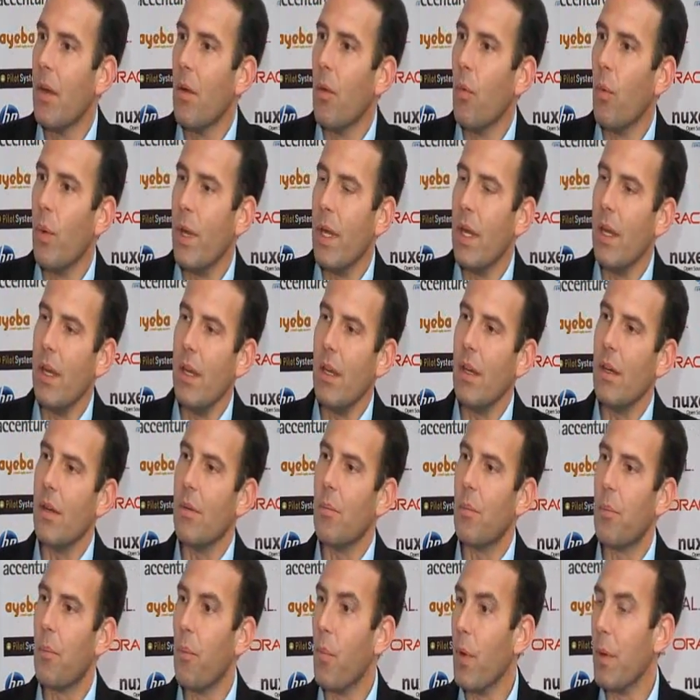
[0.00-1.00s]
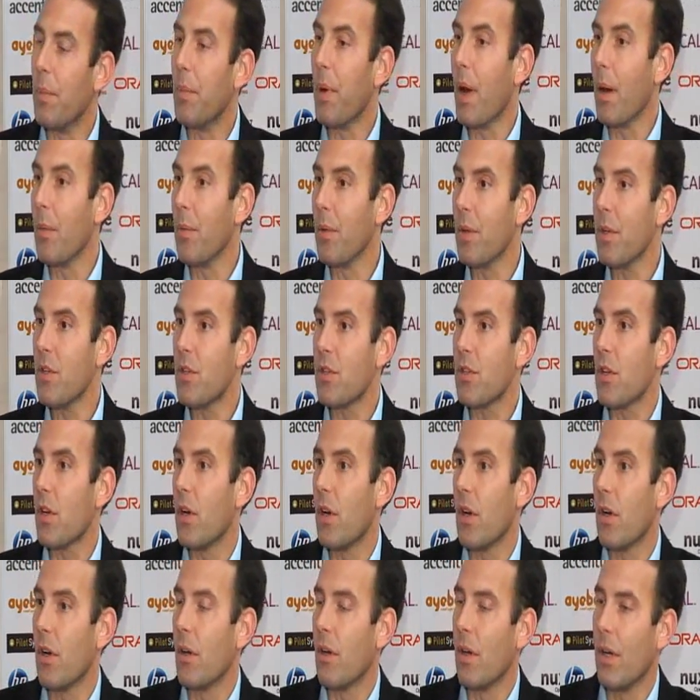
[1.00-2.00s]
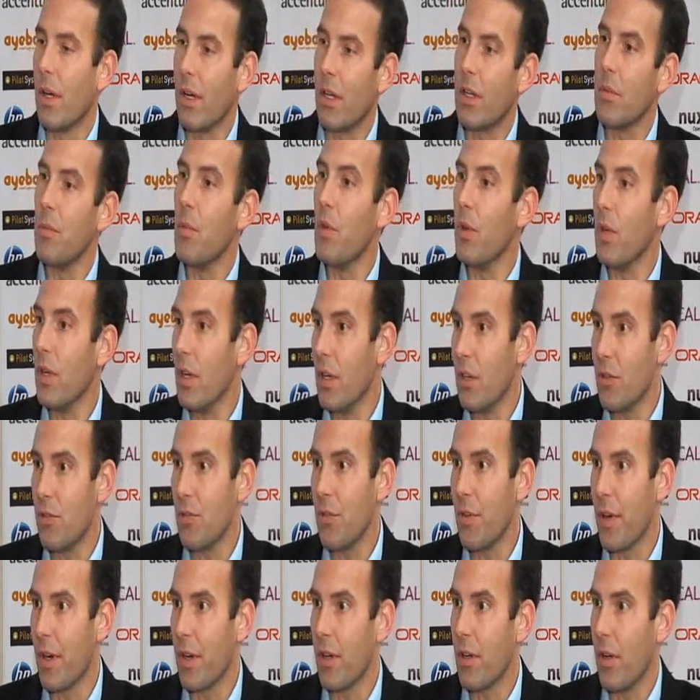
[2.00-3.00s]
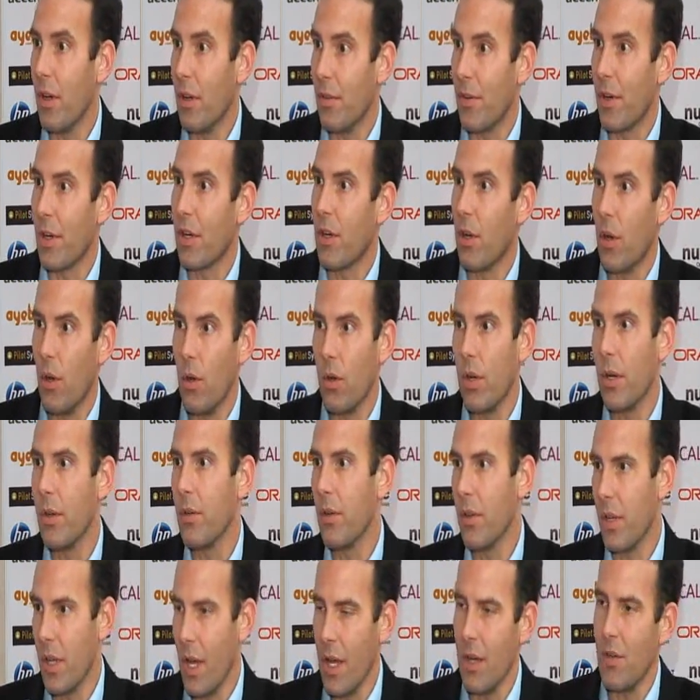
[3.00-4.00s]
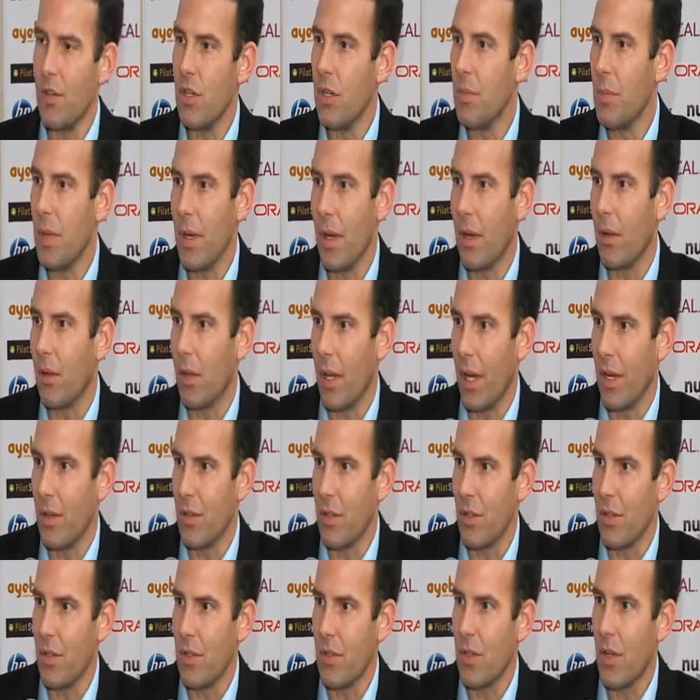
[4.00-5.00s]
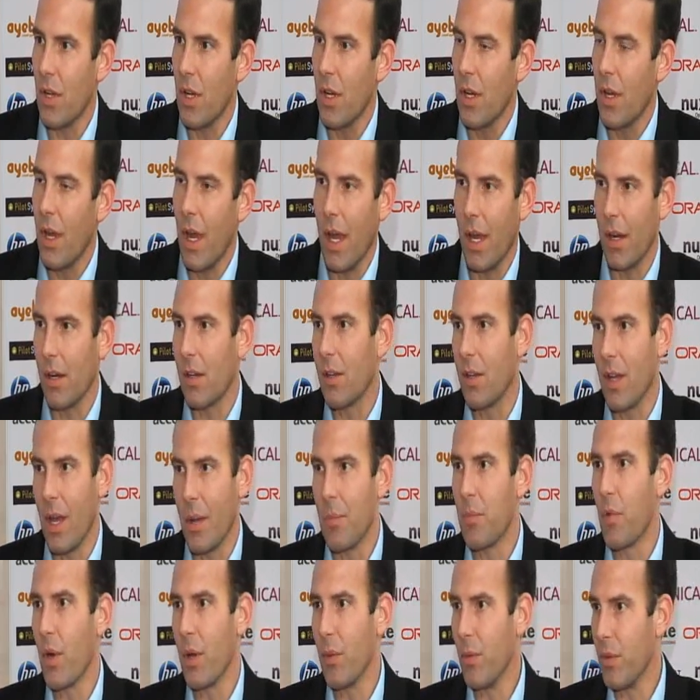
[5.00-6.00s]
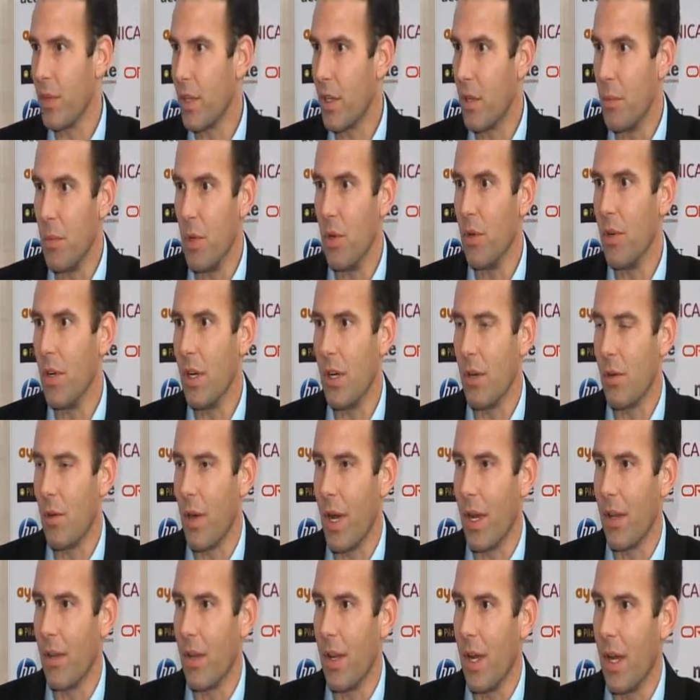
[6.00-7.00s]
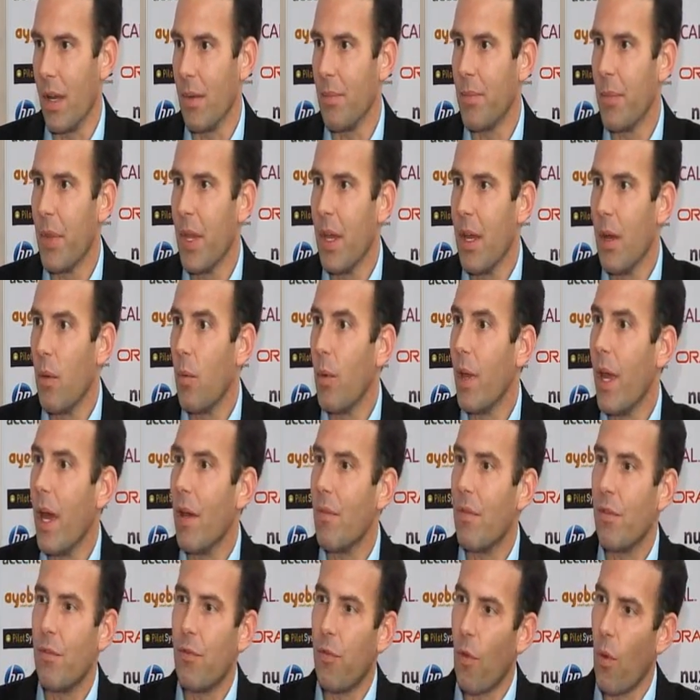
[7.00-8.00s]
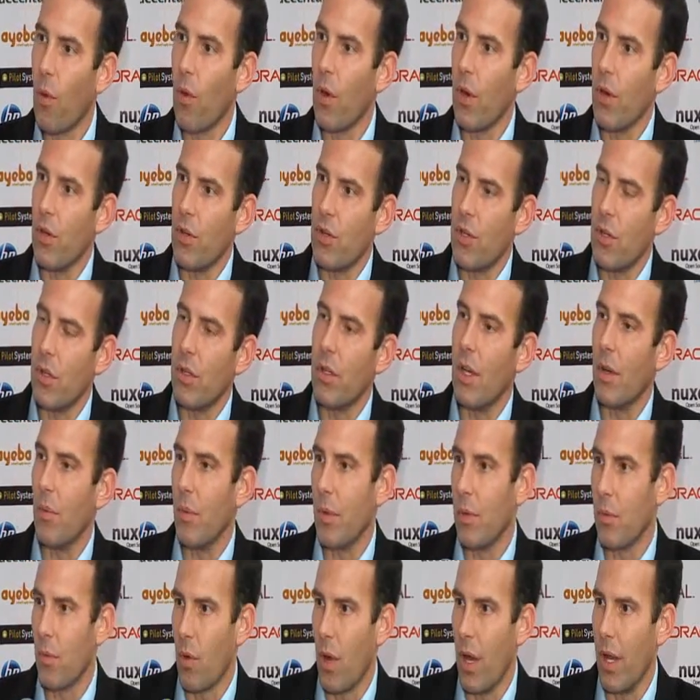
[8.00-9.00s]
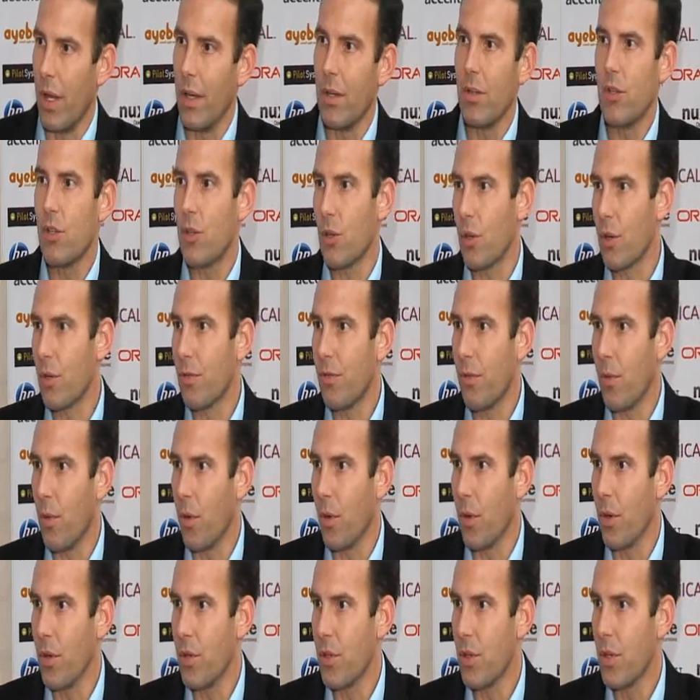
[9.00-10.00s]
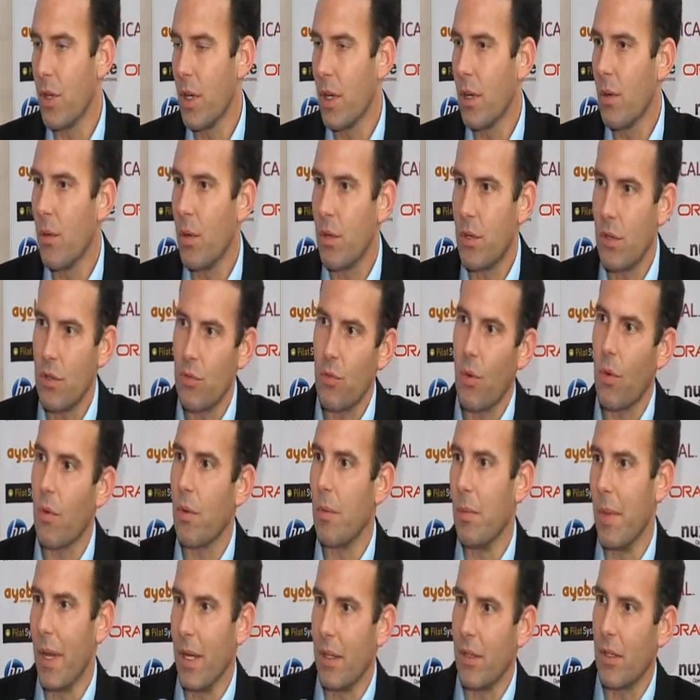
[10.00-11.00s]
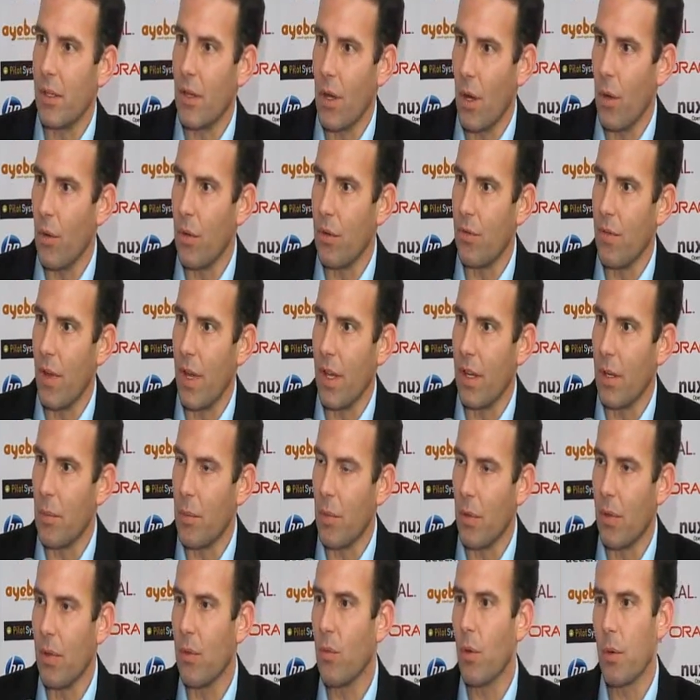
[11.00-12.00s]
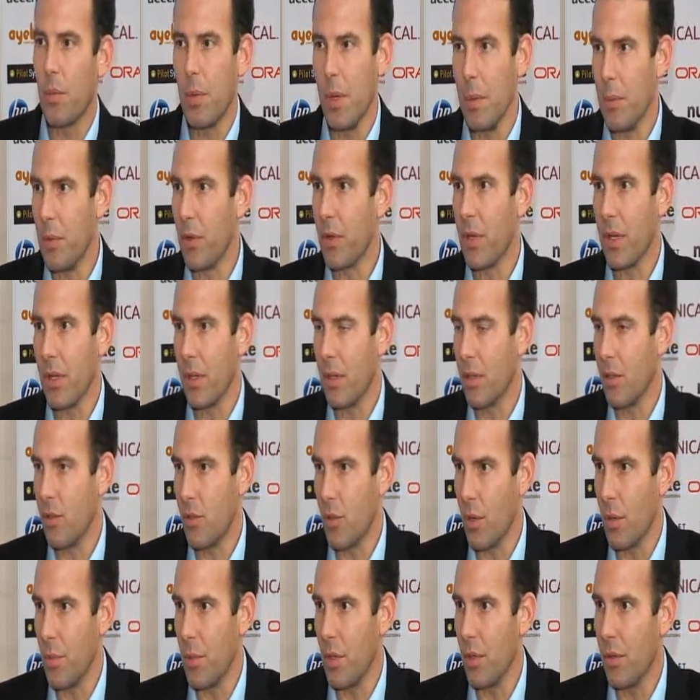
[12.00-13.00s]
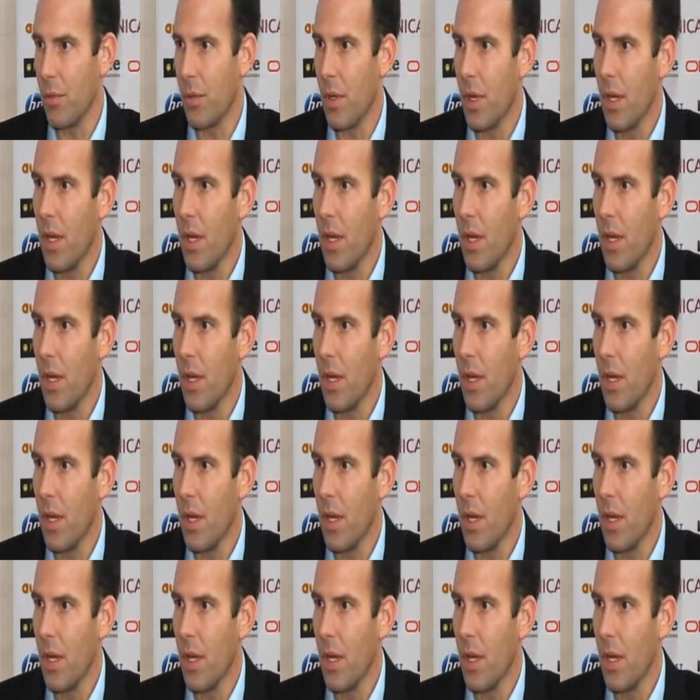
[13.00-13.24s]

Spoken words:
We publish our community edition of our code under the AGPL license and collaborate with the community around that. We have a forge that we run, Sugar Forge, which is where we make the code available, where people can contribute.